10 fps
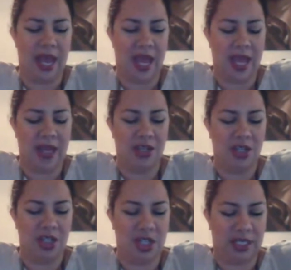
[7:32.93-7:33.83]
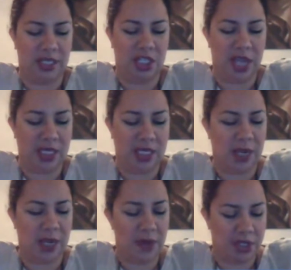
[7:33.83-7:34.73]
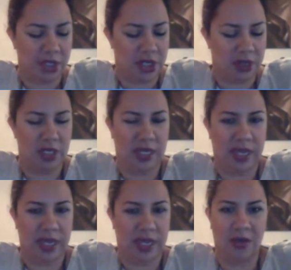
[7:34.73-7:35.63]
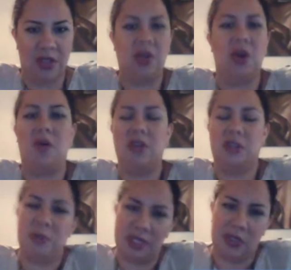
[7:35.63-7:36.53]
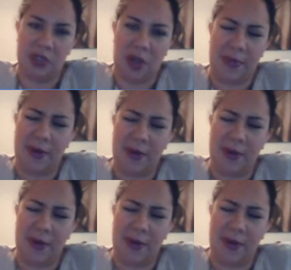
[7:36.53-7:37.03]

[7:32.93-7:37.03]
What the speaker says: And she said she had to get permission to go on this business trip.